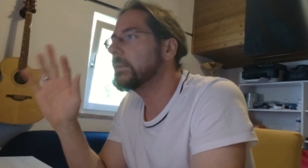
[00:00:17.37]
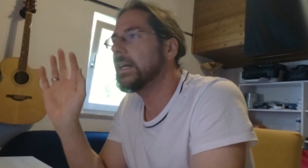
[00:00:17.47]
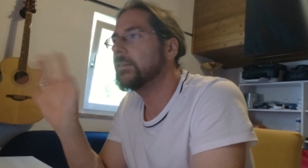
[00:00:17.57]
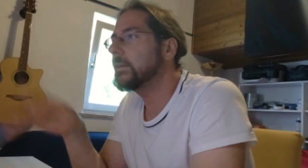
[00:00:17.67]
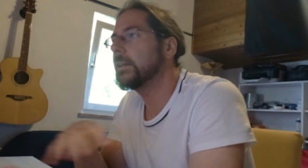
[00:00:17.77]

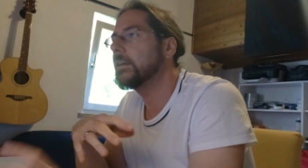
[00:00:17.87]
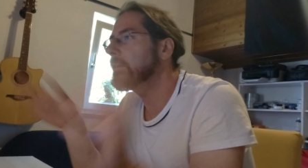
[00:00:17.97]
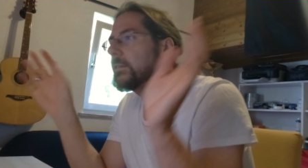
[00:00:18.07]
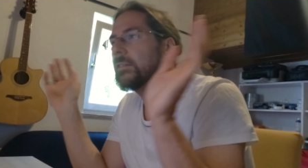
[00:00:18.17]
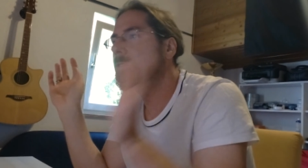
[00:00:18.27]
gasoline
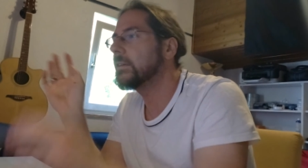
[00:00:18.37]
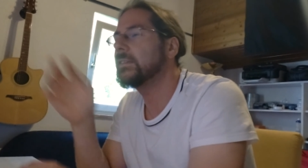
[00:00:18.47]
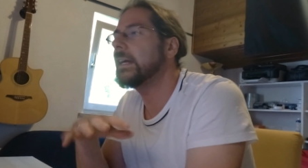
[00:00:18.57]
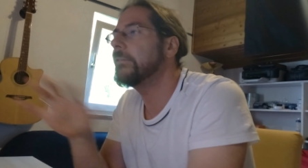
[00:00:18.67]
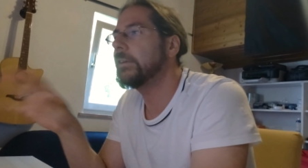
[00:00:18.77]
cars, diesel
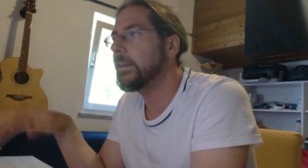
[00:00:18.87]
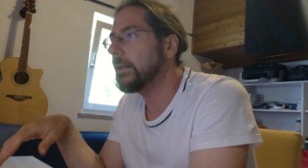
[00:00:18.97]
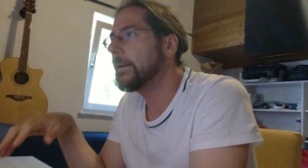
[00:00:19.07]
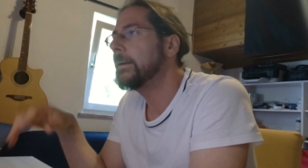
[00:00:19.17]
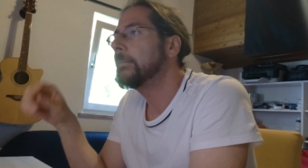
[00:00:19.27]
cars,
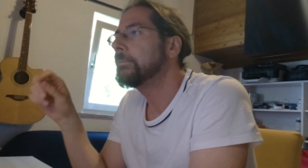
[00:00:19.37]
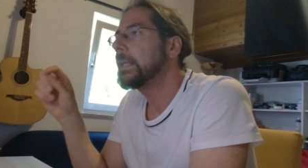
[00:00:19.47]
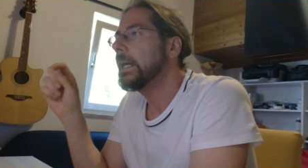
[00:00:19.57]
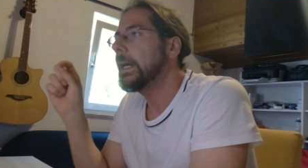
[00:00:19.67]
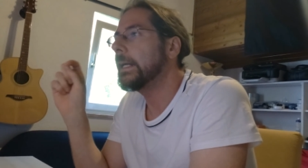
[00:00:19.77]
everything.
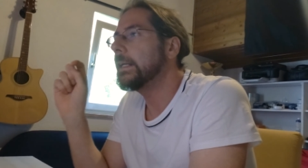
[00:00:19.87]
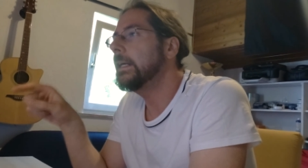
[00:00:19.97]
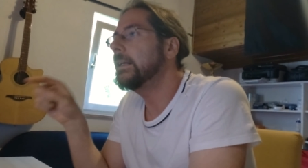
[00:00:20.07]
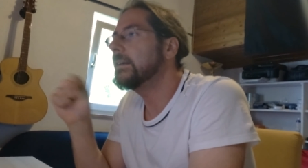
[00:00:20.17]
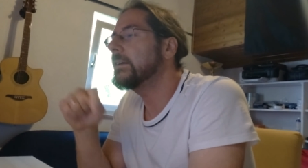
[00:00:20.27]
And
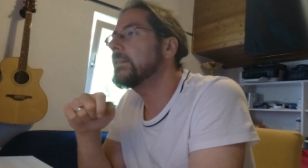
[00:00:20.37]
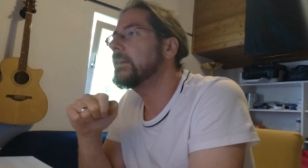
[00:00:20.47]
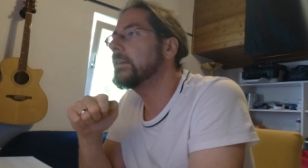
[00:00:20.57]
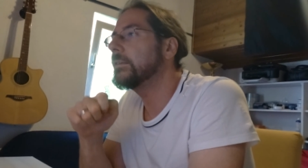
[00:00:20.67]
he tested the